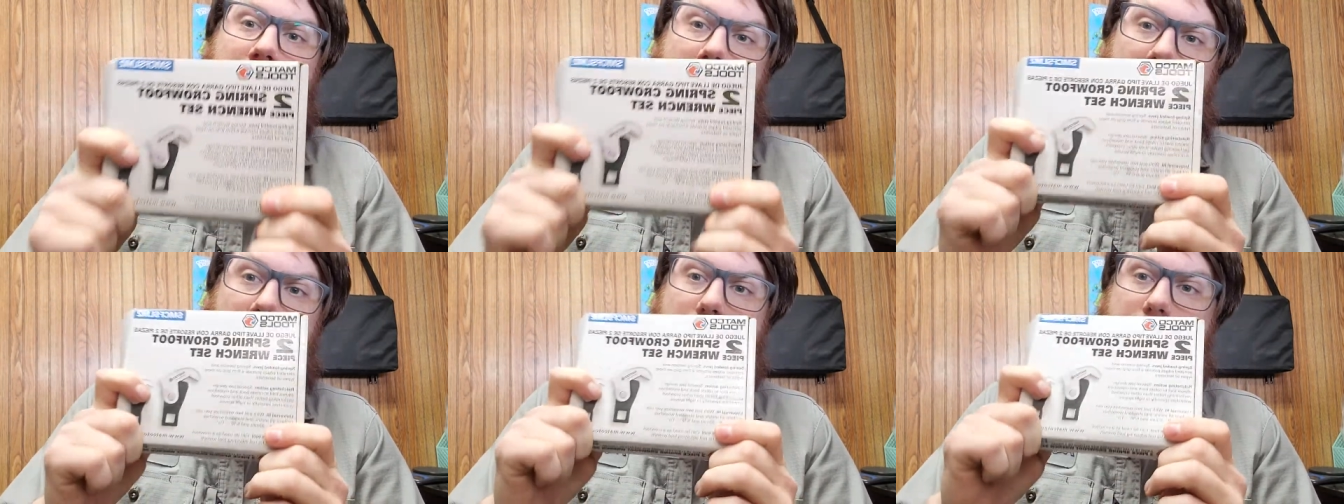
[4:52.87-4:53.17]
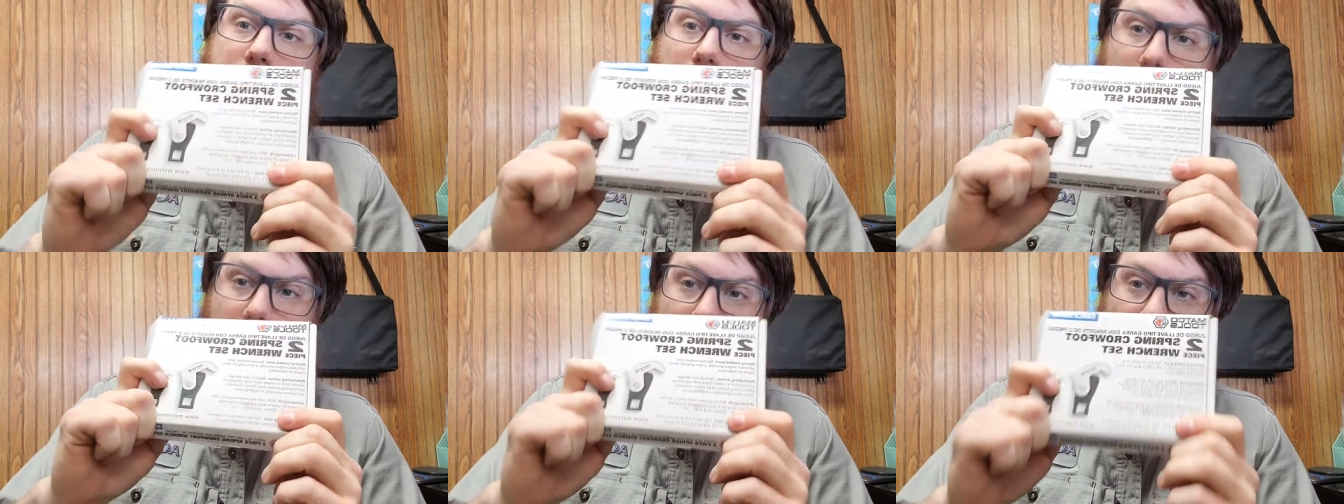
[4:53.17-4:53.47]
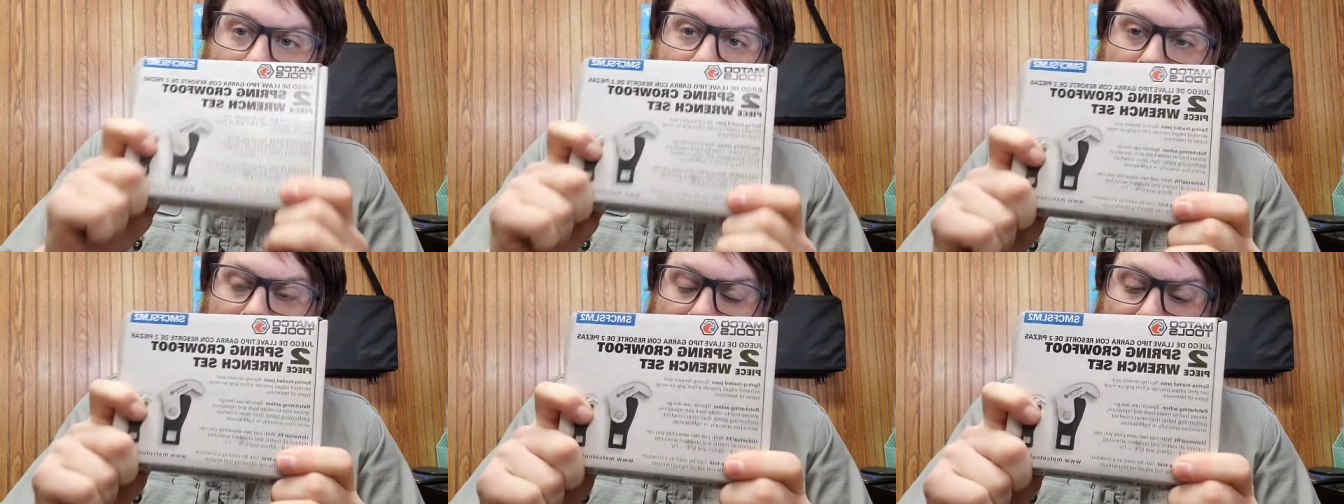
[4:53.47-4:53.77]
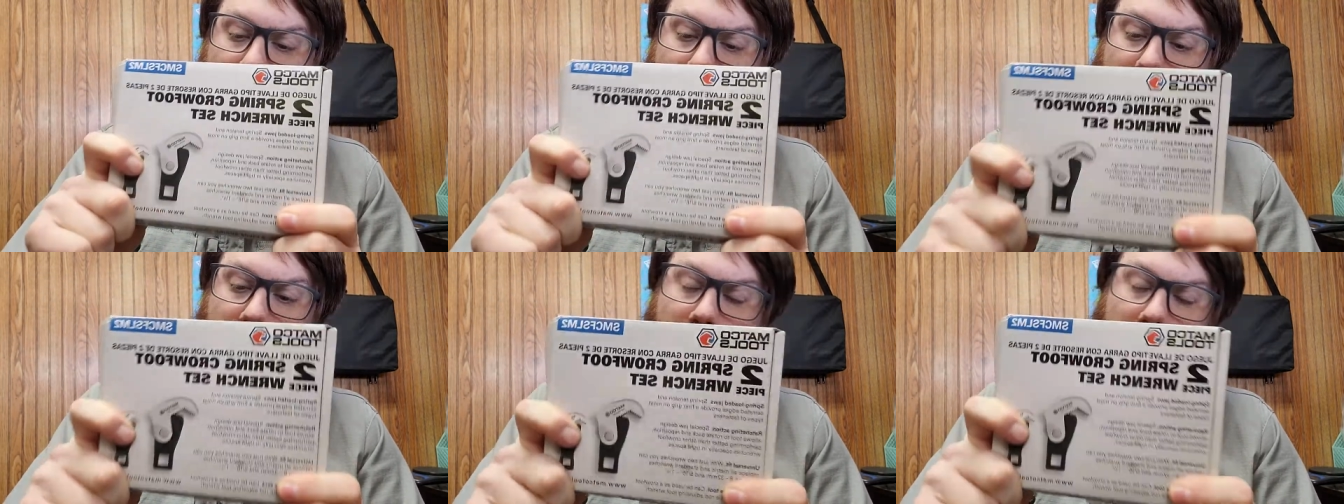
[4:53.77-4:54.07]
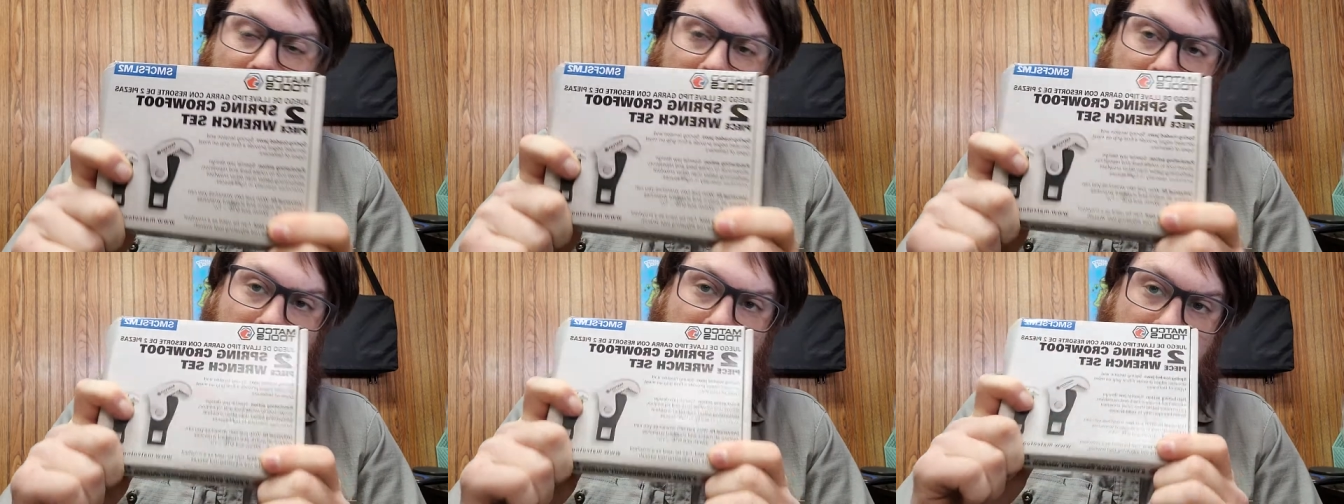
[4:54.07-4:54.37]
Absolutely love
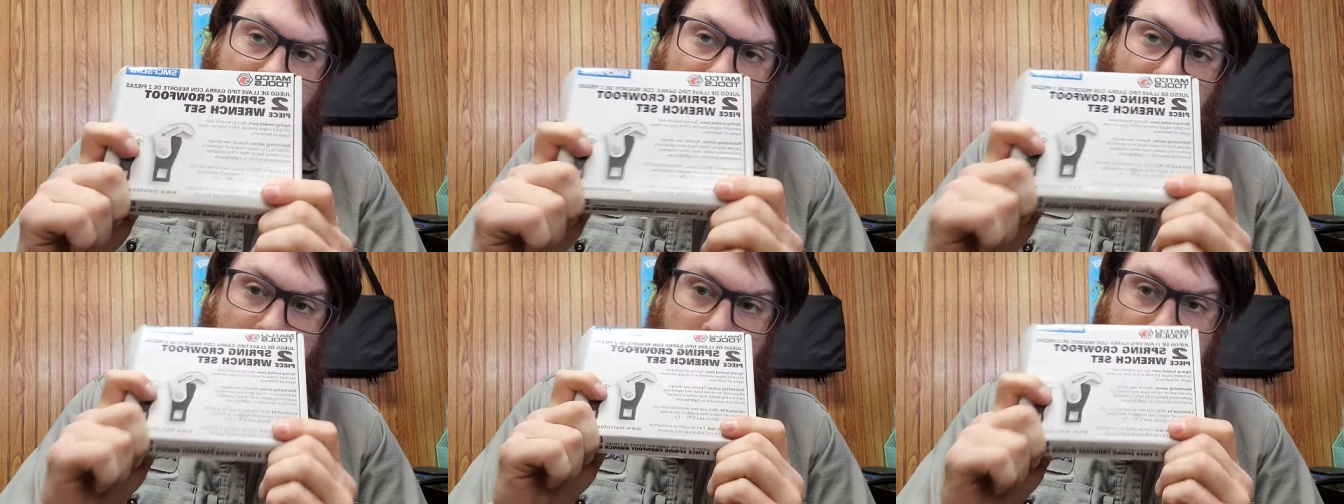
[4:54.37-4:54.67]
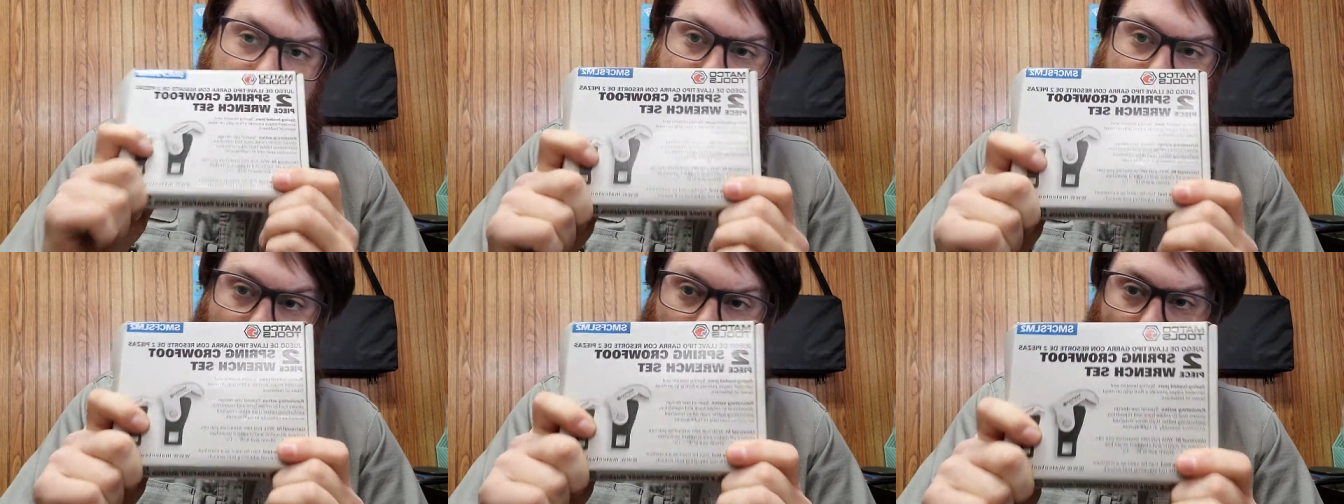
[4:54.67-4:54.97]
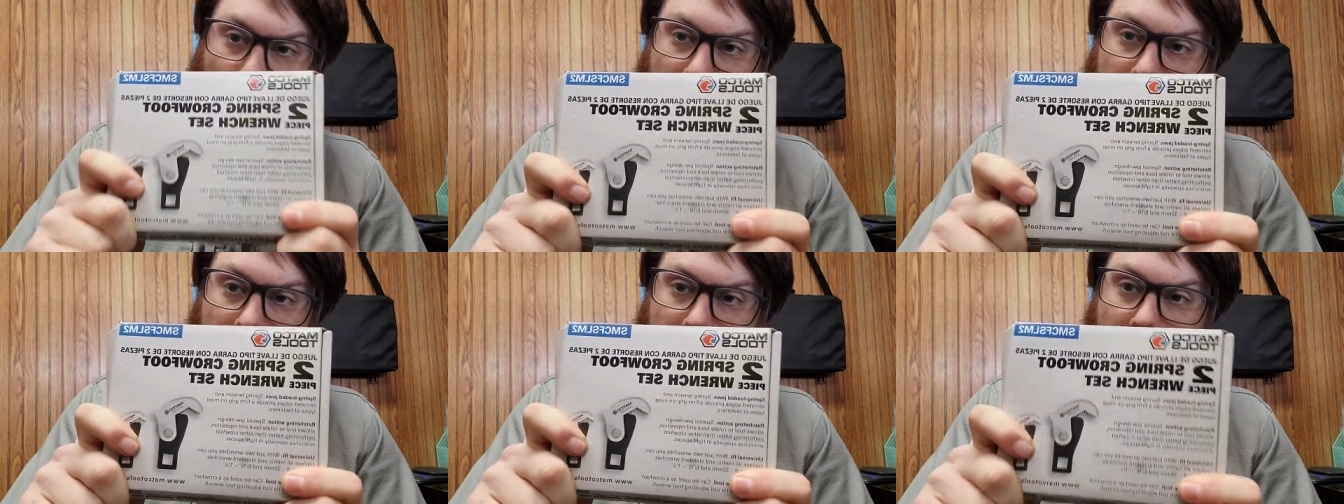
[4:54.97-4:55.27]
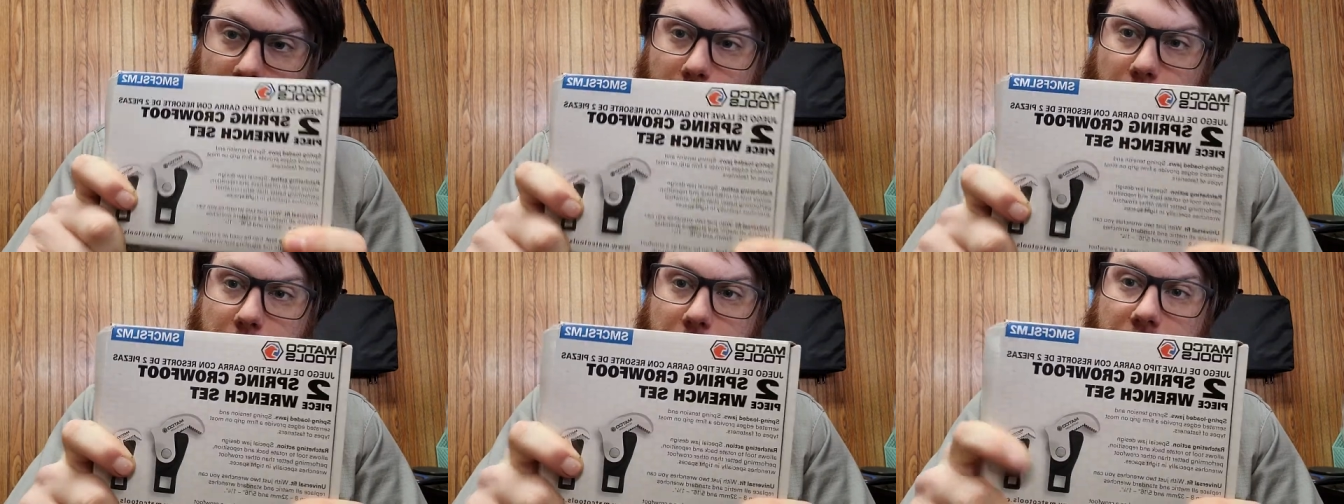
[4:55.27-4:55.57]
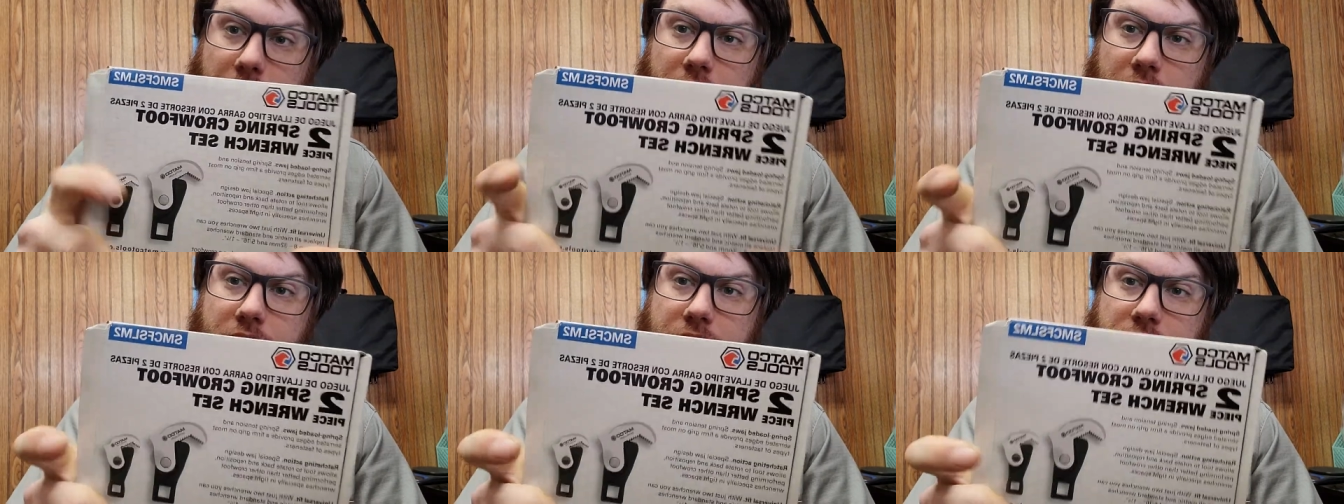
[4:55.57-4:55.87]
this tool here
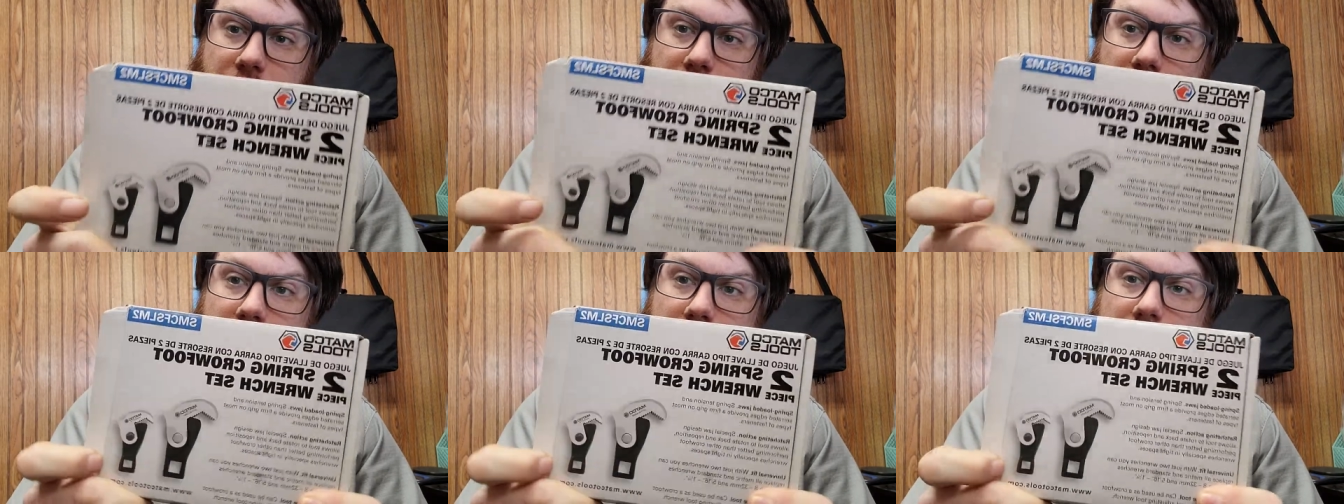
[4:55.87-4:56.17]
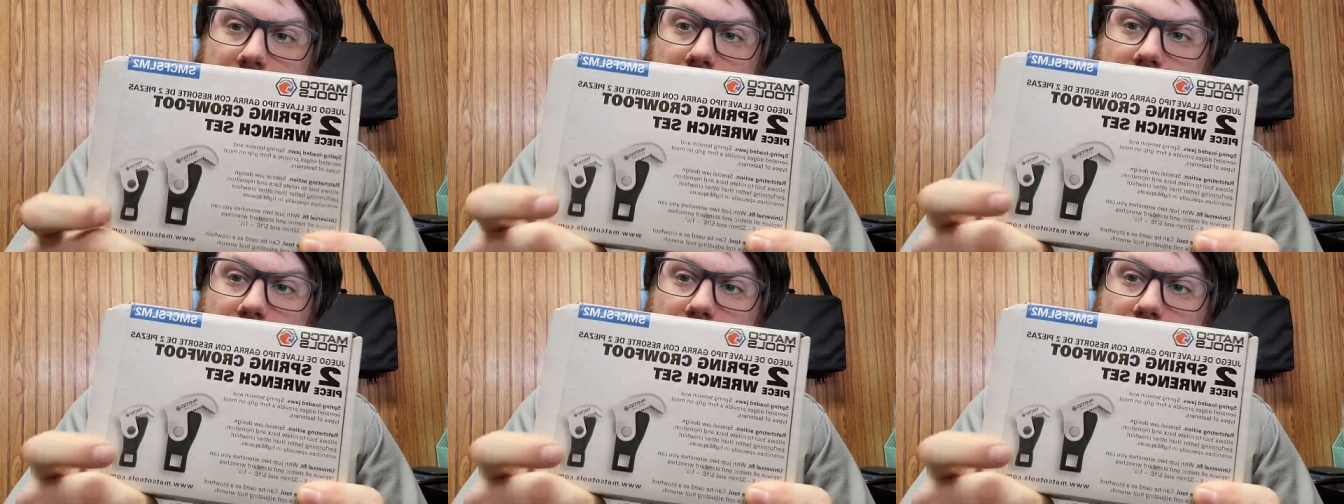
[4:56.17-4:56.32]
because it is